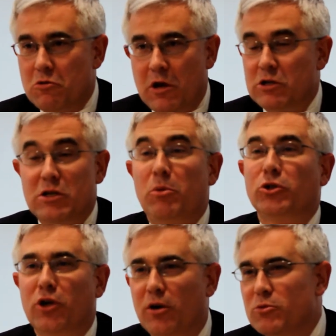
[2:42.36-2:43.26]
in simple
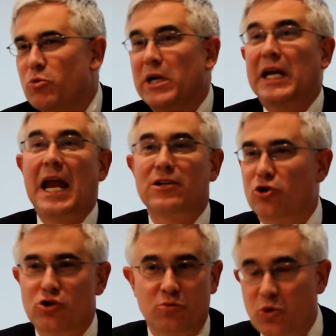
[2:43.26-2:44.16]
terms, when
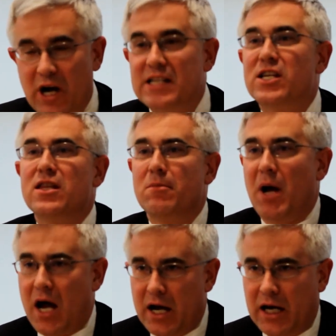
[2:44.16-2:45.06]
cancer spreads in the
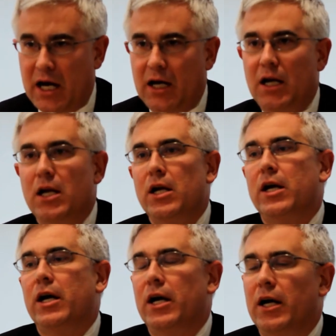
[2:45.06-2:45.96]
body.
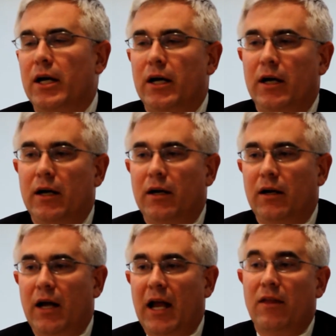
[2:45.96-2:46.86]

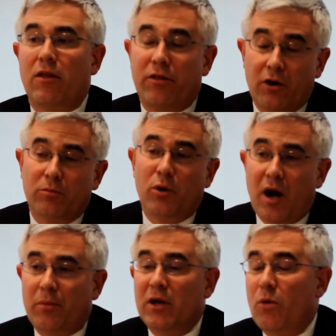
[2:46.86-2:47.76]
And the third
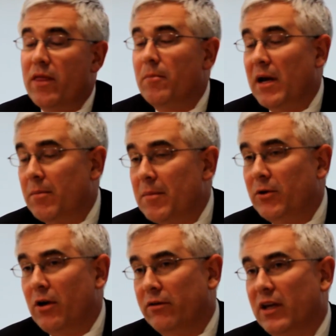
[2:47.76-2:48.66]
property, one that many people
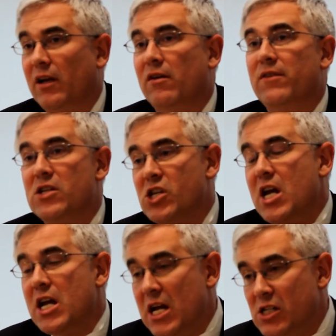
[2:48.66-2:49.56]
don't think of, is
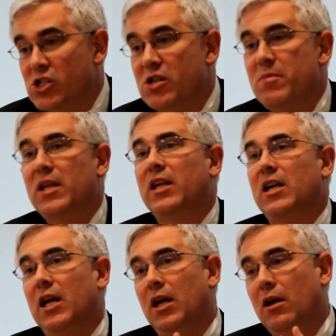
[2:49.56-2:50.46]

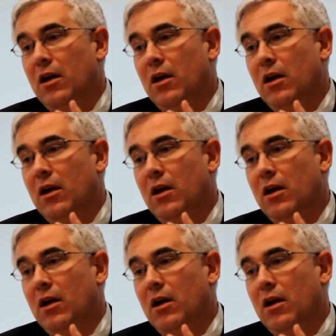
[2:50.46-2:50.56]
instability.